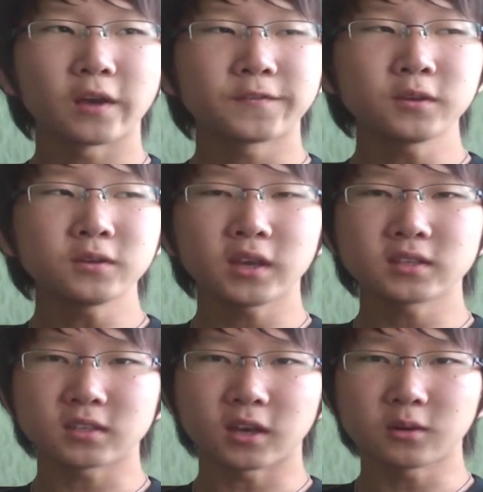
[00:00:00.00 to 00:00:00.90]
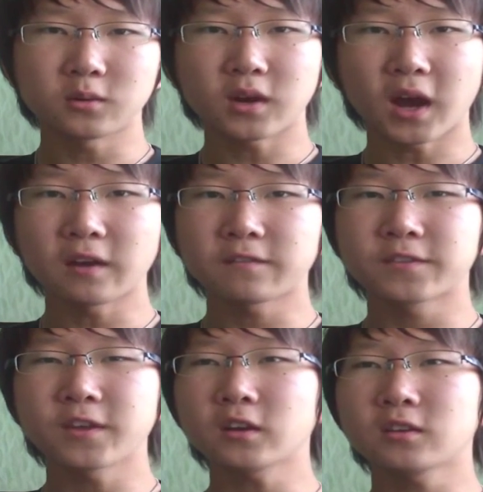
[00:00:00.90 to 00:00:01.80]
a few days ago I
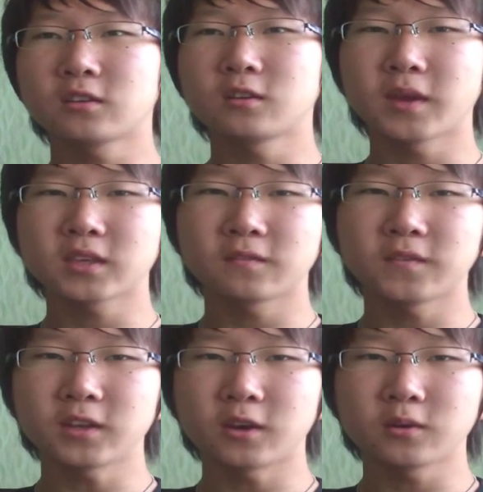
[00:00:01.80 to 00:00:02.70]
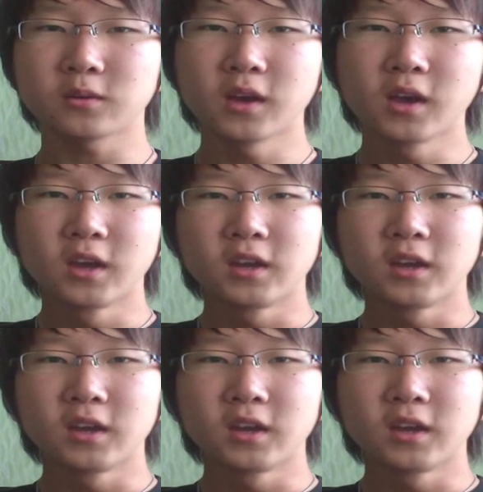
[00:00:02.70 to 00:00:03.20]
thought to make a video